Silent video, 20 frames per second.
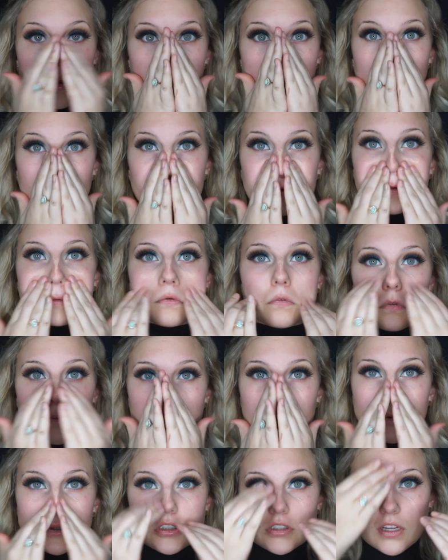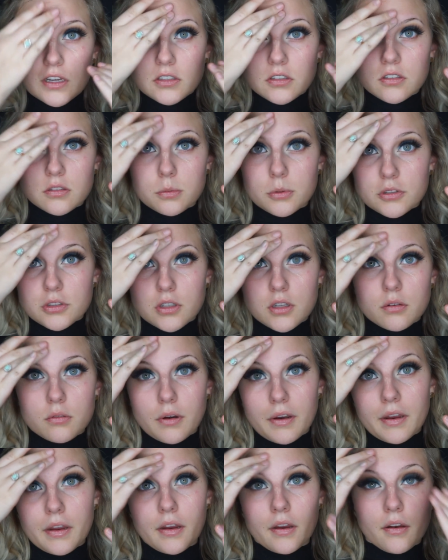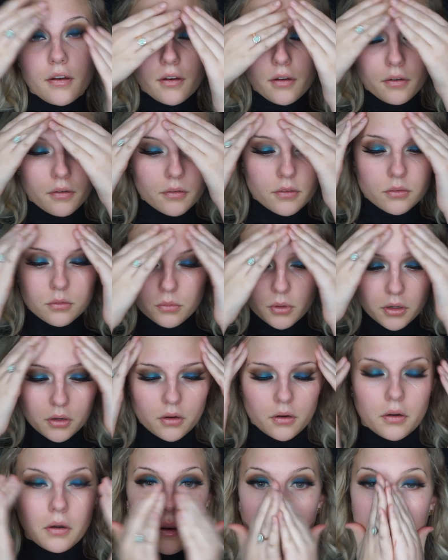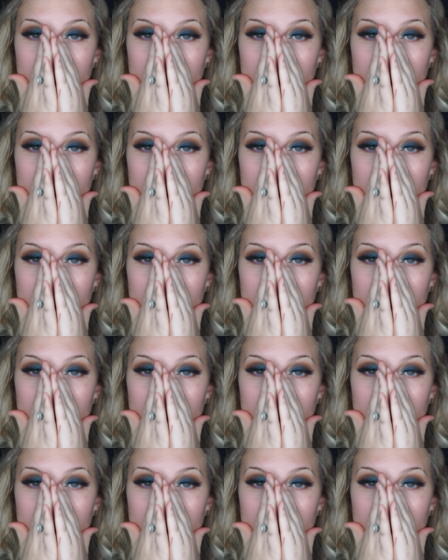But it has so much texture, especially like right here. I don't know what's going on.